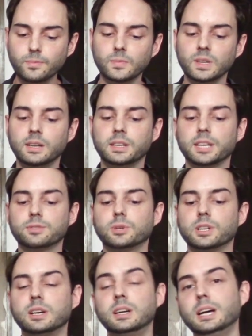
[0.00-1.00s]
Next
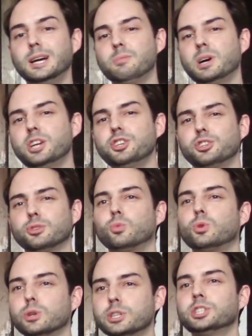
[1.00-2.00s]
one, Punisher
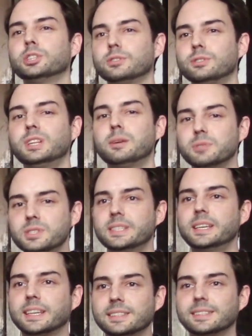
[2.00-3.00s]
War Journal, number
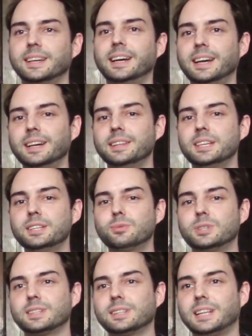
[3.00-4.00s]
6. This
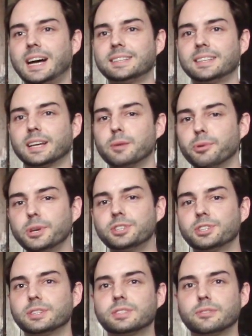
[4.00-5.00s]
one's a classic. I'm pretty
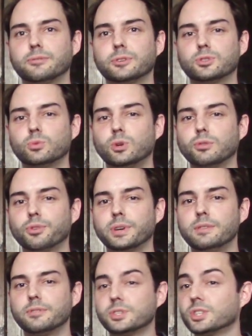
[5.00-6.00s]
sure it's the first
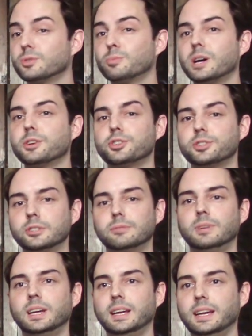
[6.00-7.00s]
Wolverine versus
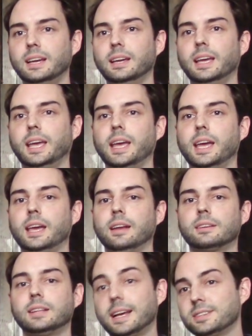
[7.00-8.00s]
Punisher.
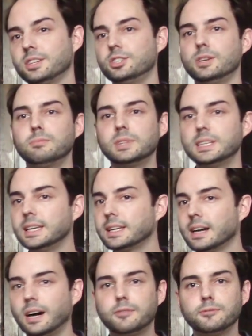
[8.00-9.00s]
And classic Jim Lee
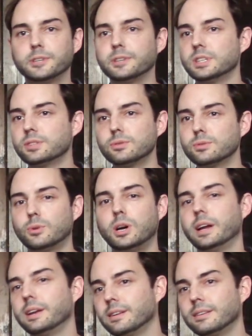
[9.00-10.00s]
cover. This was
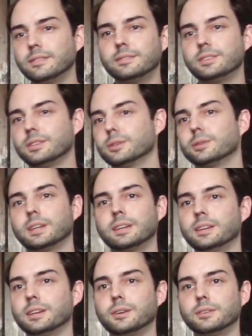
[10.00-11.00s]
one to,
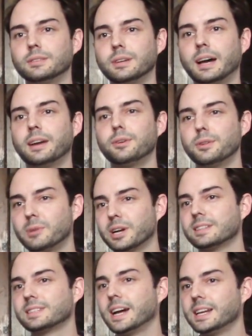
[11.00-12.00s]
you know, I know the
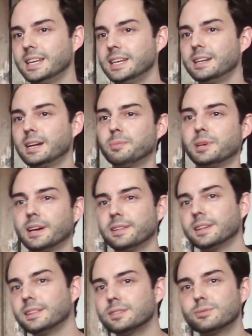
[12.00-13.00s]
market's kind of heated up here. I
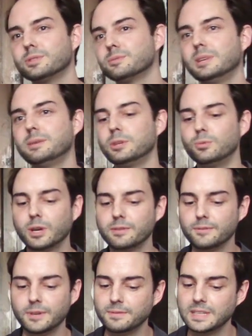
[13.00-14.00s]
think this one's maybe
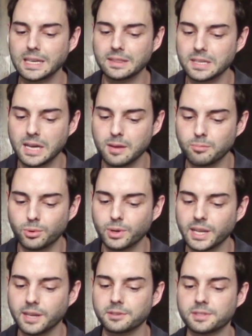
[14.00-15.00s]
150 in the
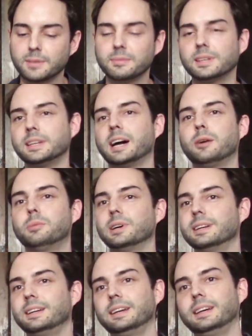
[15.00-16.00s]
9.8 or something now,
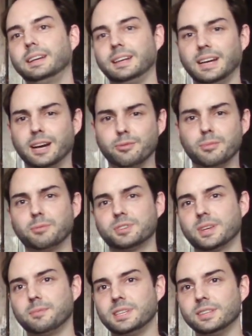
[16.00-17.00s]
but I remember
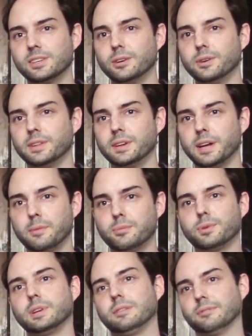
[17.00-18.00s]
some of these going in the
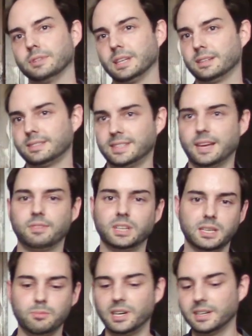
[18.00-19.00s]
9.8 for like
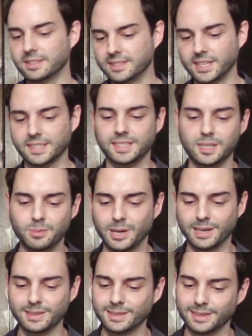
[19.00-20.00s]
$70,
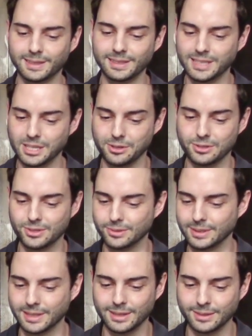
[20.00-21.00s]
$60 a year or
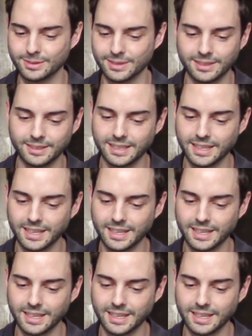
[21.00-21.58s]
two ago, so.